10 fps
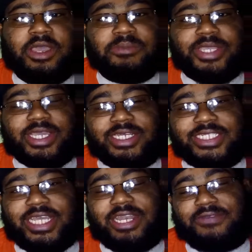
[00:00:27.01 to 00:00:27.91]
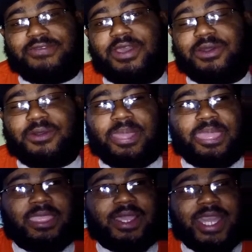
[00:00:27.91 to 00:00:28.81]
because the NFL
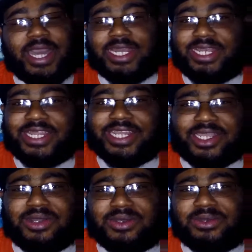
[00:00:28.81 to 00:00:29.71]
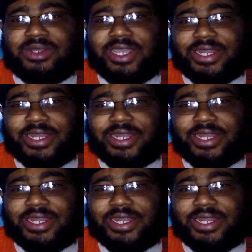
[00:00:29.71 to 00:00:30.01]
kind of let it go.